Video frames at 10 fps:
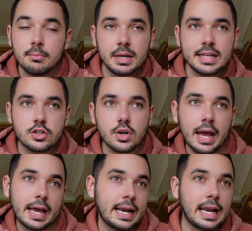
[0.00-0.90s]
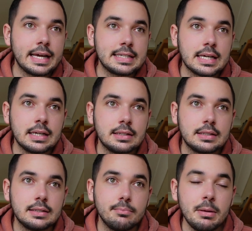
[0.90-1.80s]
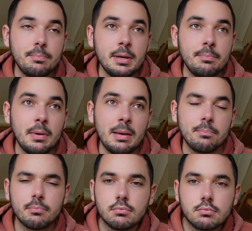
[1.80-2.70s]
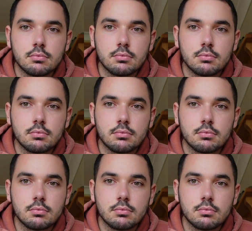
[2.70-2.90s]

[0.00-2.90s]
Please try again later. Beep, beep, beep.